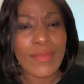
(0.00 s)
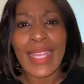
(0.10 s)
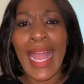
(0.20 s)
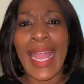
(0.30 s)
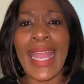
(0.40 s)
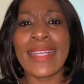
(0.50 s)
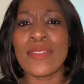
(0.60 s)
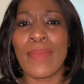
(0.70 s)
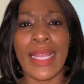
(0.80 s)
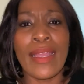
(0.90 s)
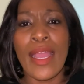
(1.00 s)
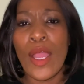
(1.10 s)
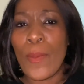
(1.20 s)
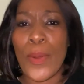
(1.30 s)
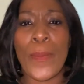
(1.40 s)
I had my
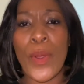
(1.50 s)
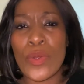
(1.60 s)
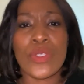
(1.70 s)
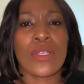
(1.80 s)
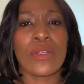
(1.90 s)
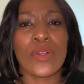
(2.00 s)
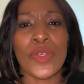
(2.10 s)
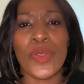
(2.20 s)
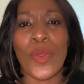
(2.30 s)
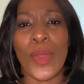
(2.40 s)
proposal, you know,